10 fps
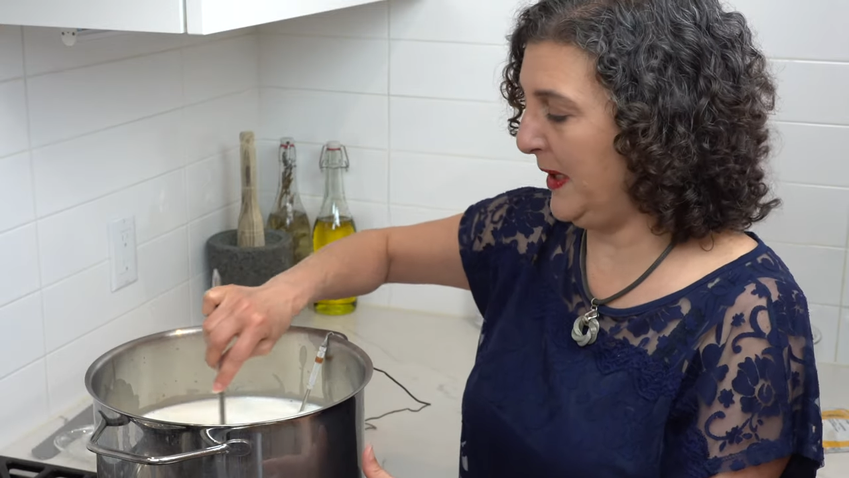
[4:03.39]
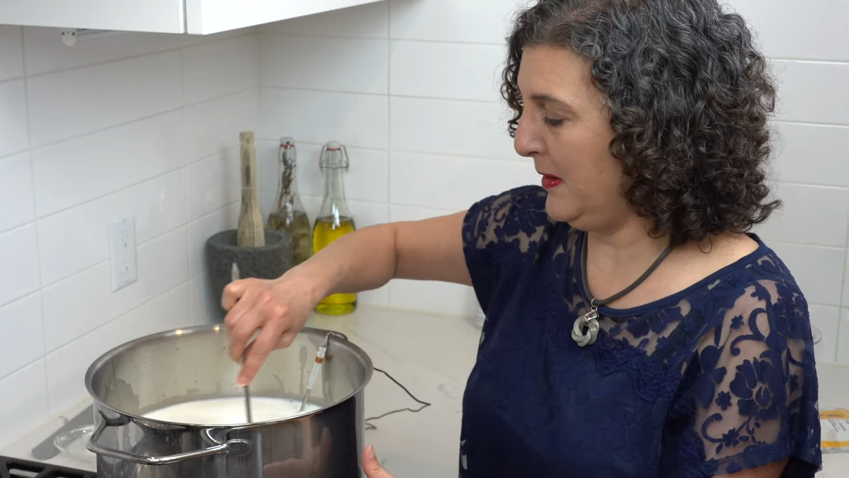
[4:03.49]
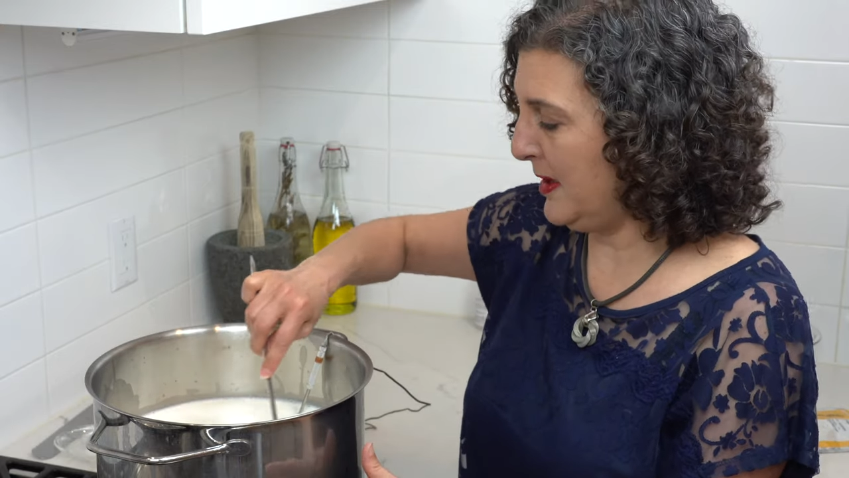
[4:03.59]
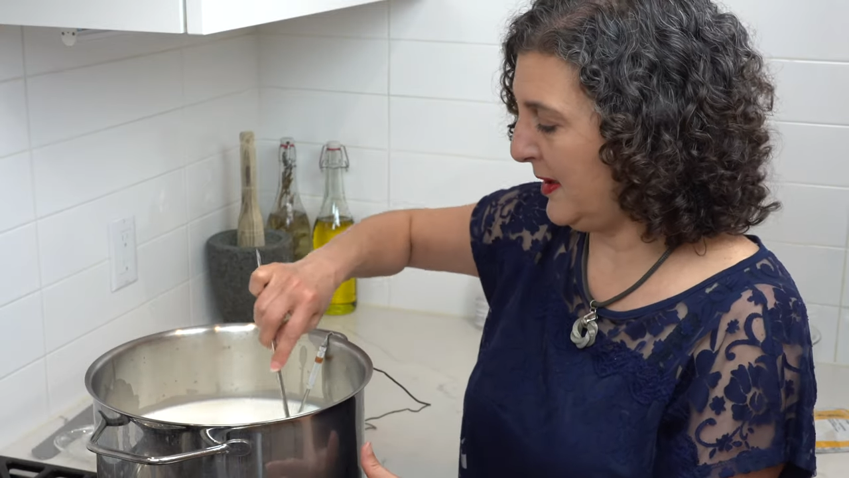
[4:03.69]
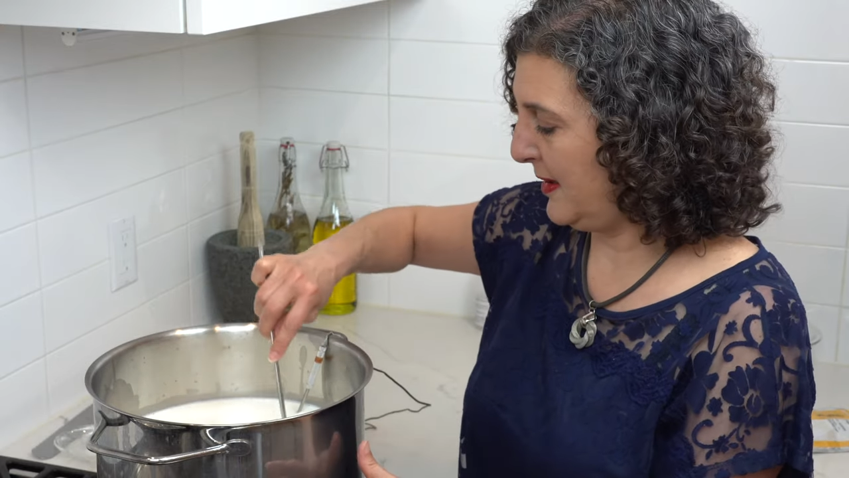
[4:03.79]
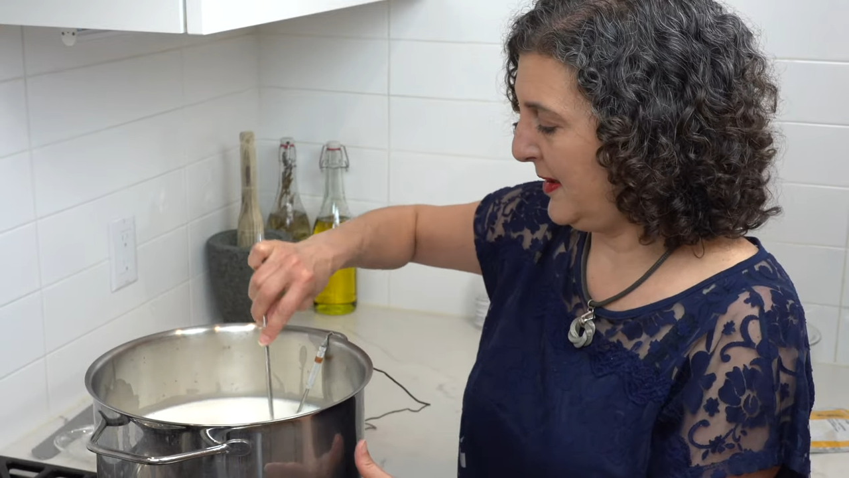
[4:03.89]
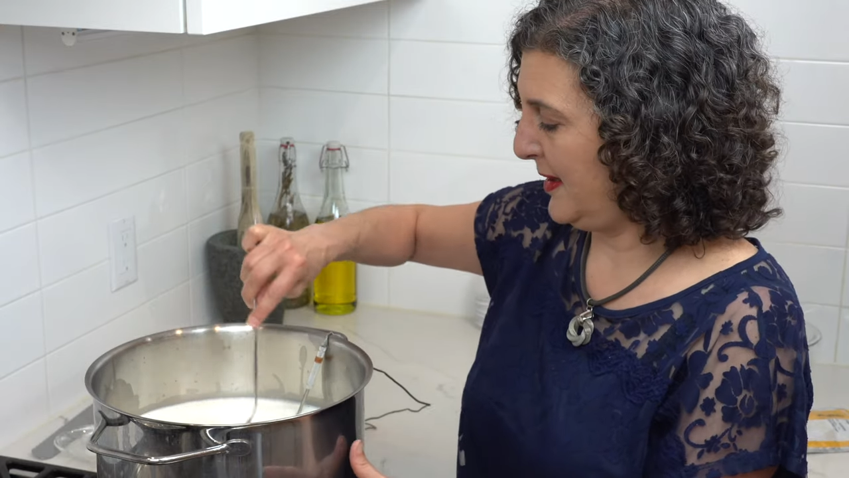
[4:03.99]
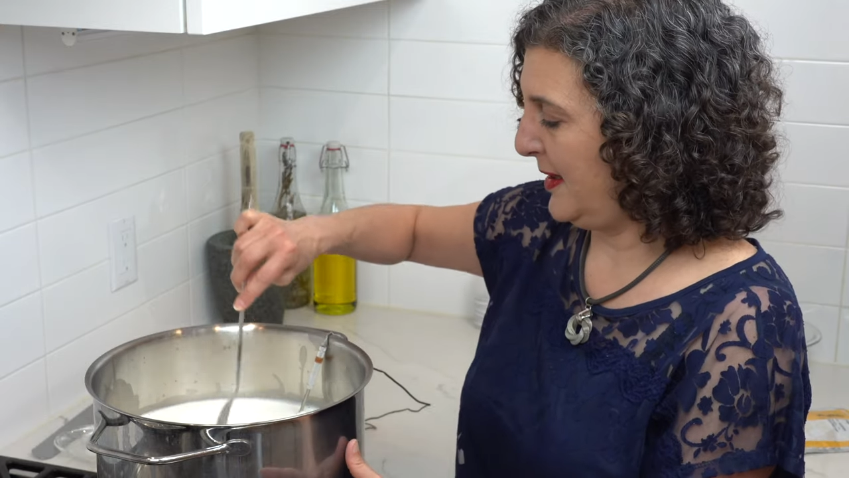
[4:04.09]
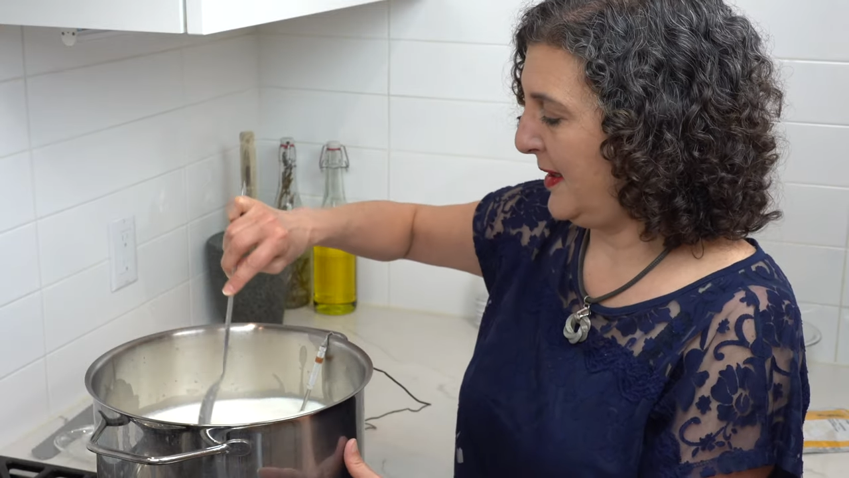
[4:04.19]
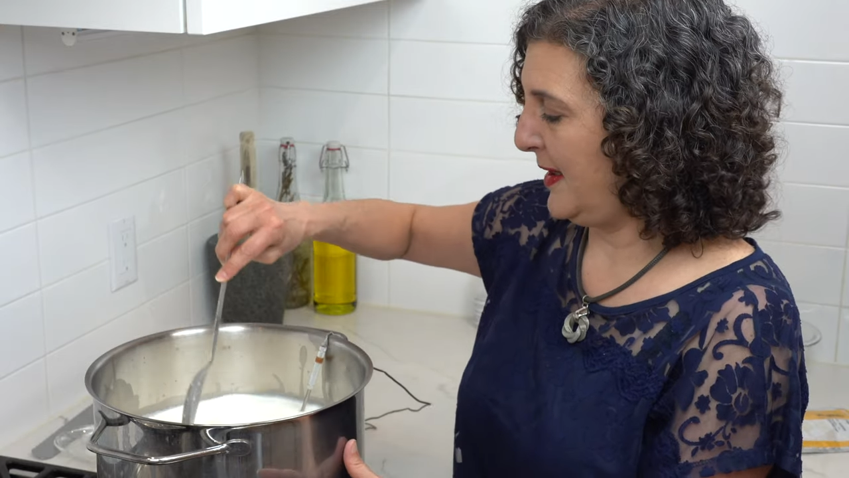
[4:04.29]
milk.
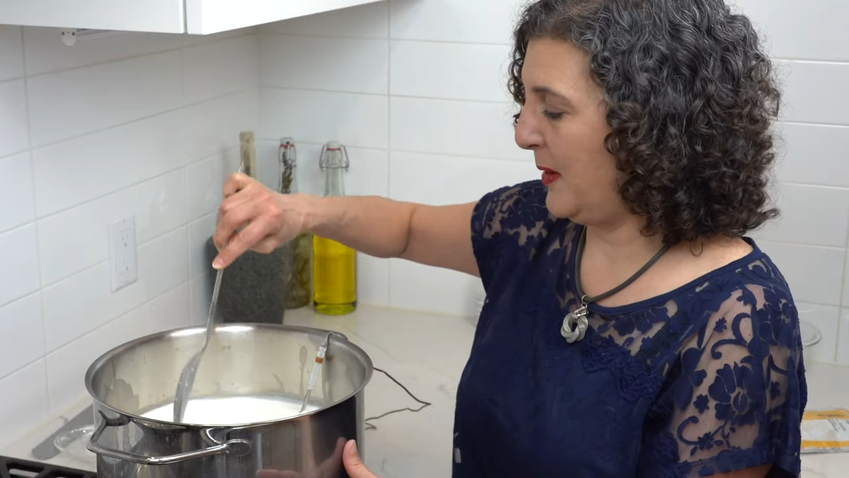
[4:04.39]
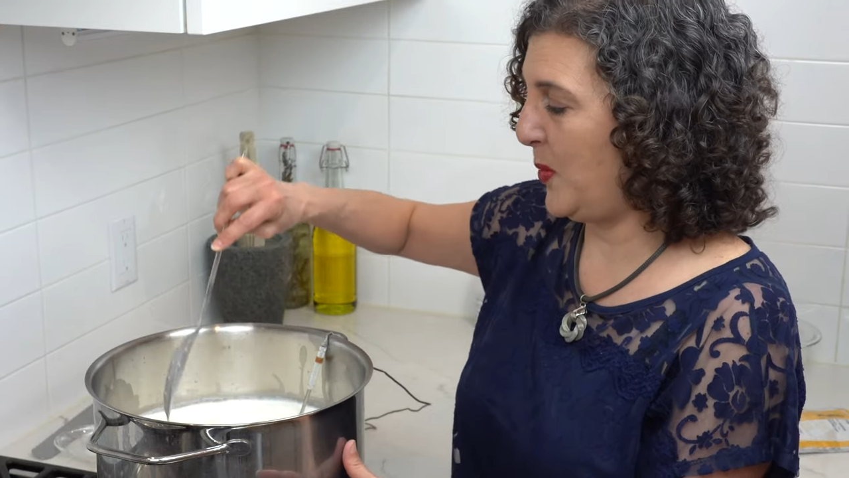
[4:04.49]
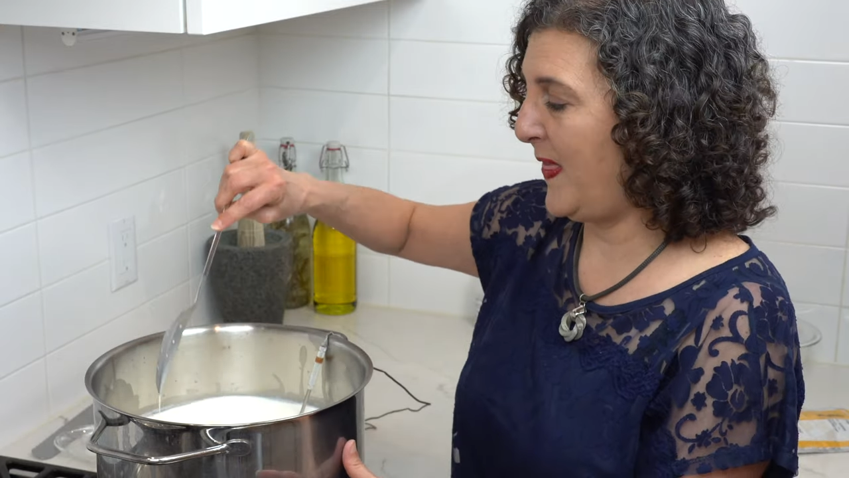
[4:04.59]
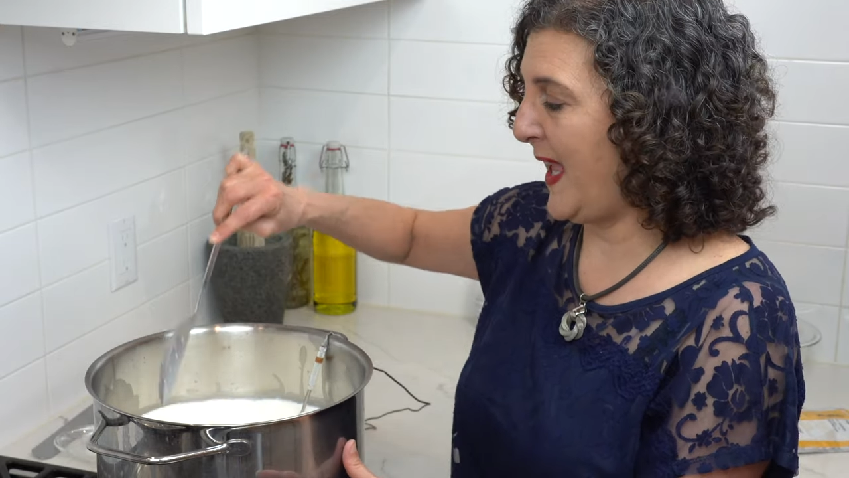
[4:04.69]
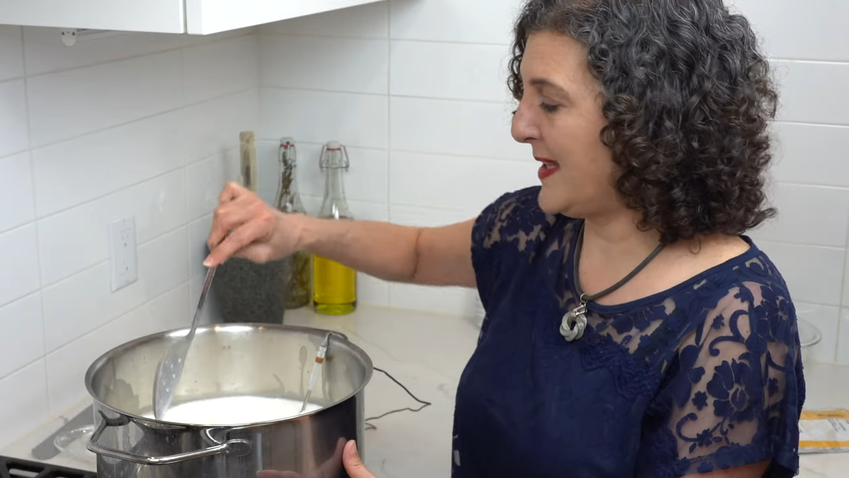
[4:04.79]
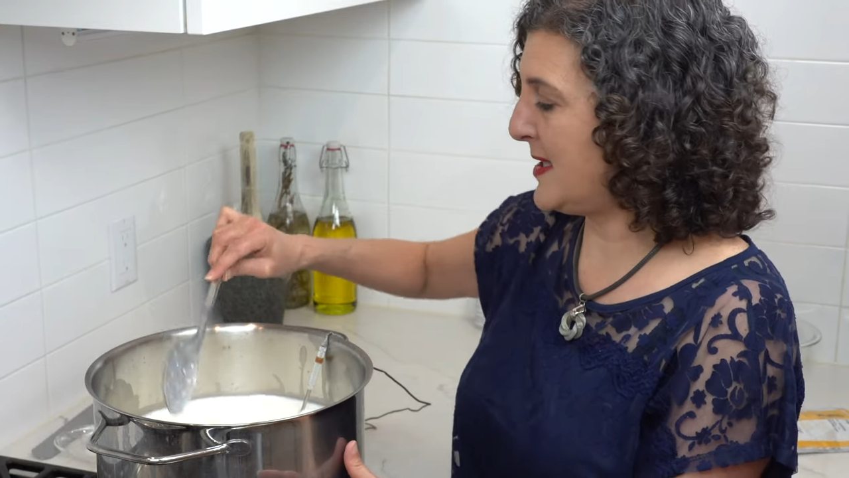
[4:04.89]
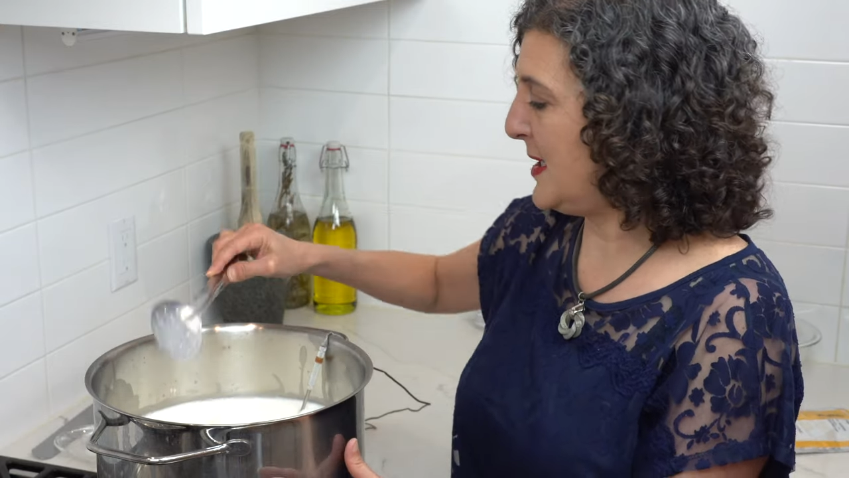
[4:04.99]
And when that's